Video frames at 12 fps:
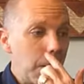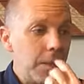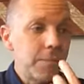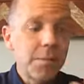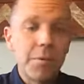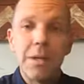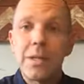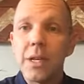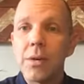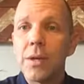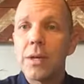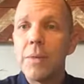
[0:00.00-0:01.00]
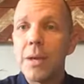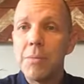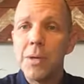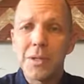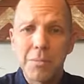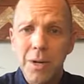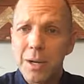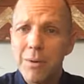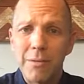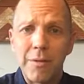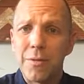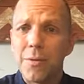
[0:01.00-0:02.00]
Somebody's sick, we can make meals and bring them
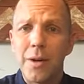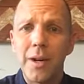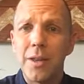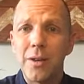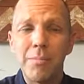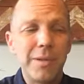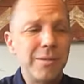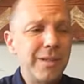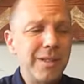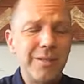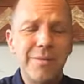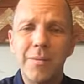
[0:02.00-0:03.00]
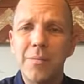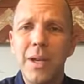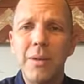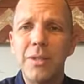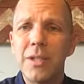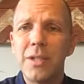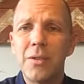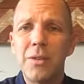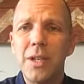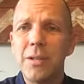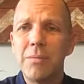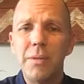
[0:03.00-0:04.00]
over for one another. But we just don't
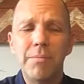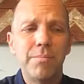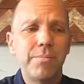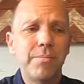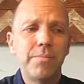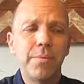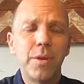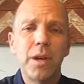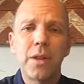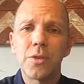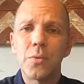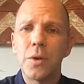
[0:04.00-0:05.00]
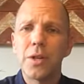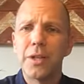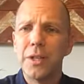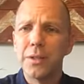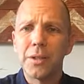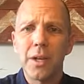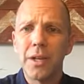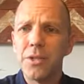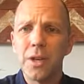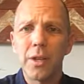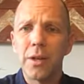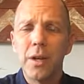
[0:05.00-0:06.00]
need to be putting all this weird guilt on each
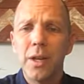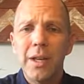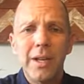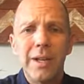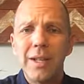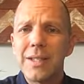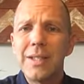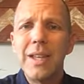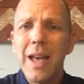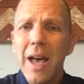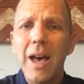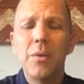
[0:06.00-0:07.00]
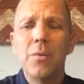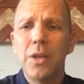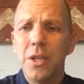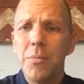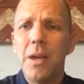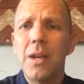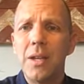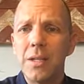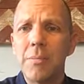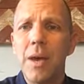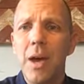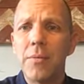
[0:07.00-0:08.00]
other. That's not what humanity is
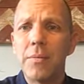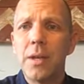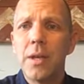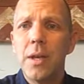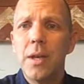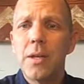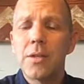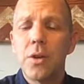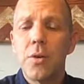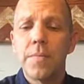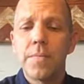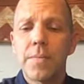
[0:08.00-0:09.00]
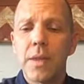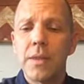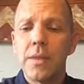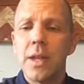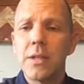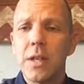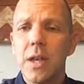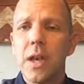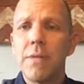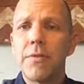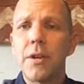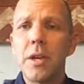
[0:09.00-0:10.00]
about. So that's all I
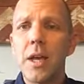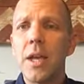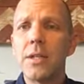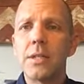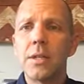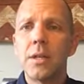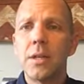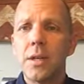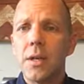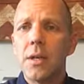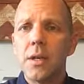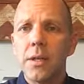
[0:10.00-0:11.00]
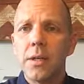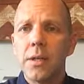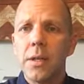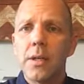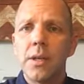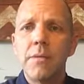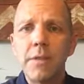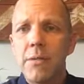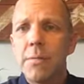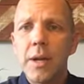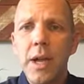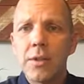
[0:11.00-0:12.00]
got for you tonight. Love to
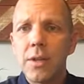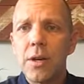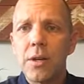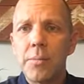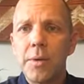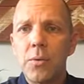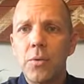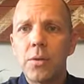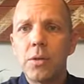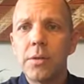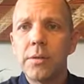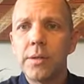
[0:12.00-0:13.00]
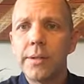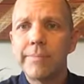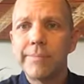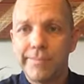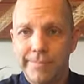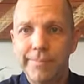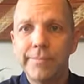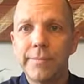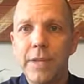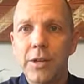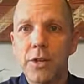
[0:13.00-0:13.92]
everybody out there in the big world. Dr.